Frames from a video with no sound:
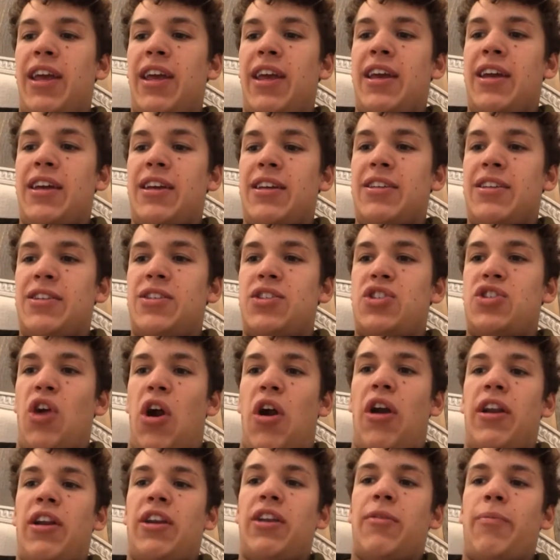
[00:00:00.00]
is
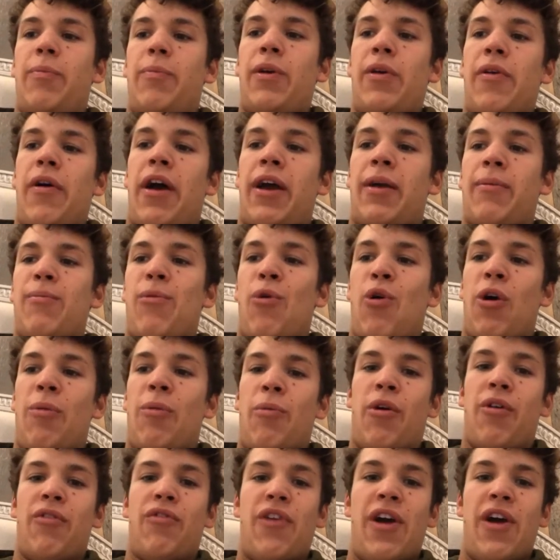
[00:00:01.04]
starting to be like more and
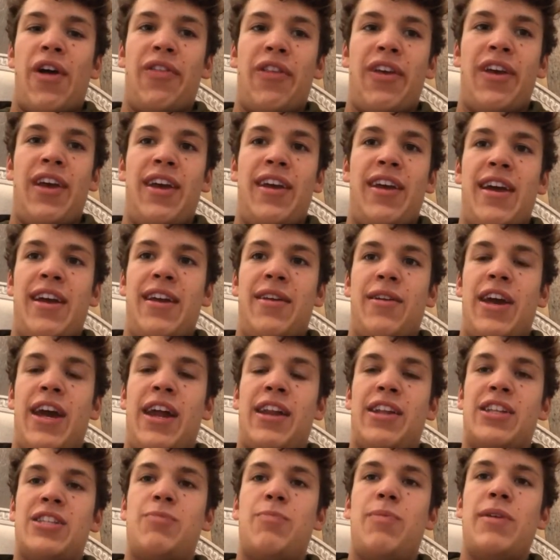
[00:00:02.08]
more friendly, and,
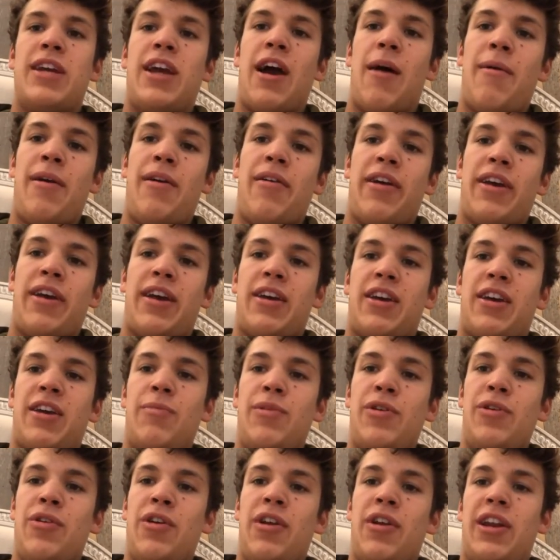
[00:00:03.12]
and it's becoming like a
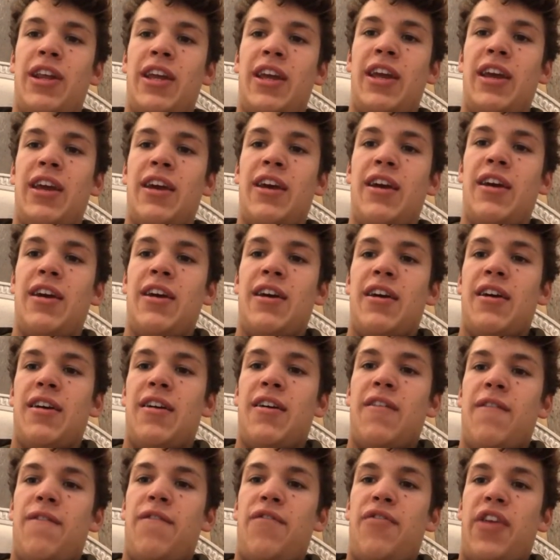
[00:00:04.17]
community
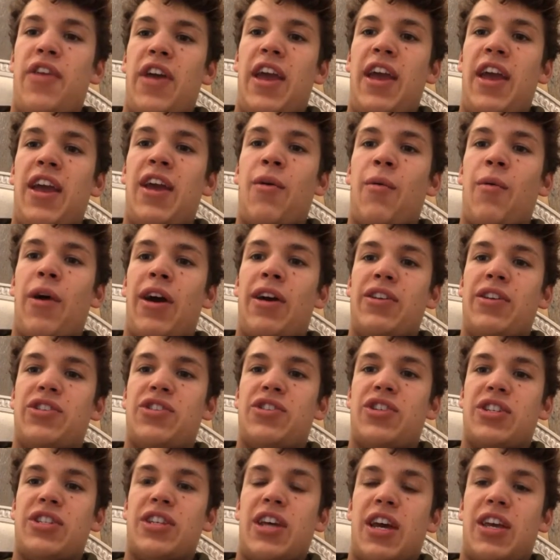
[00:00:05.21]
thing where it's
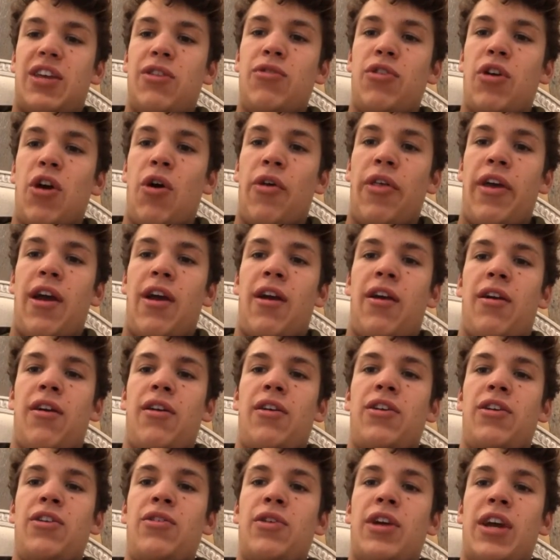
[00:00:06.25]
just like you go there,
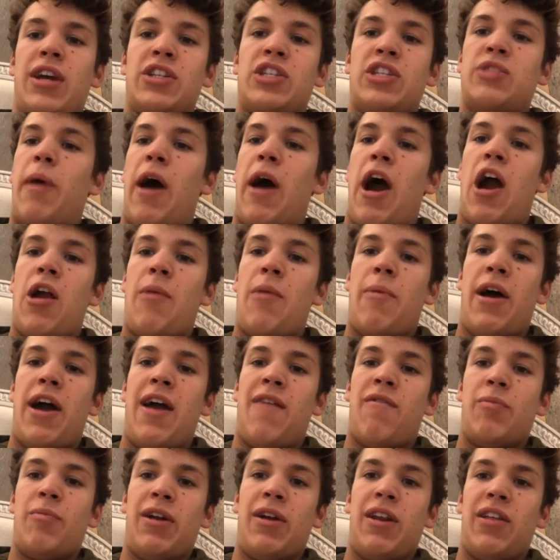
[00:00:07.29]
you get inspired by
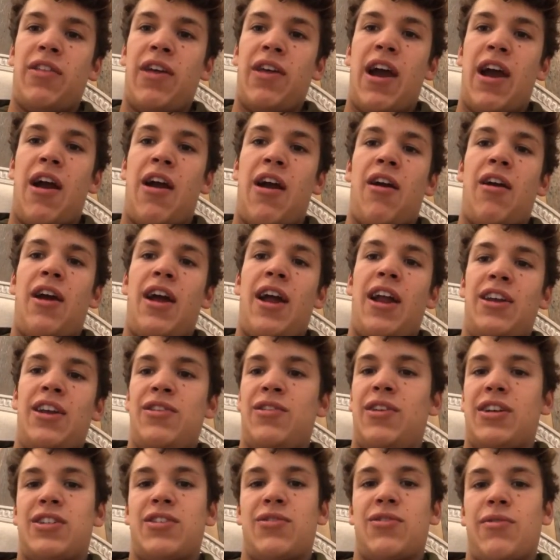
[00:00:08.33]
everybody there, and
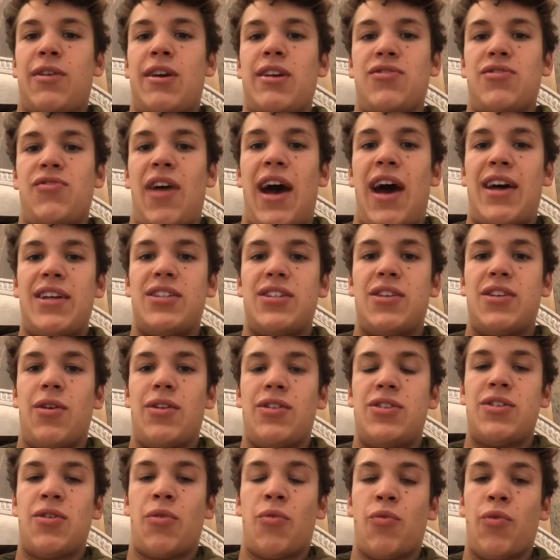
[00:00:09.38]
you get to race fast. So
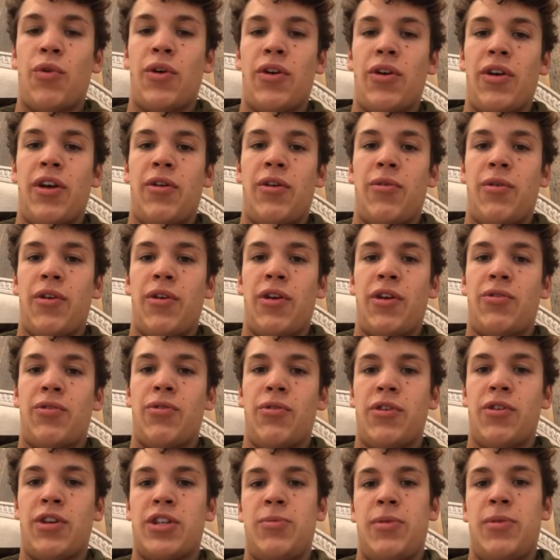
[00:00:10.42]
it's a really really
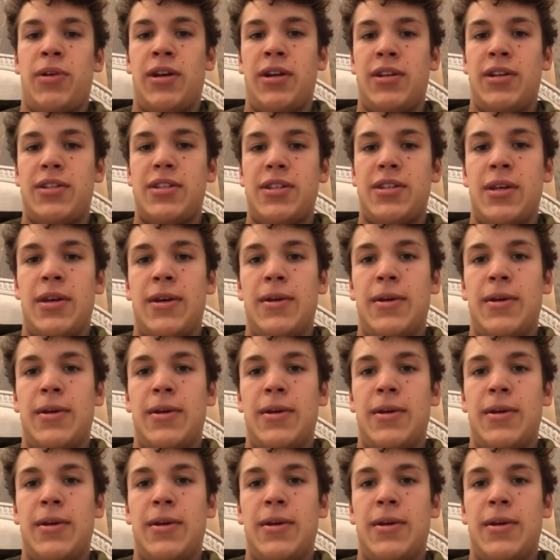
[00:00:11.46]
cool experience.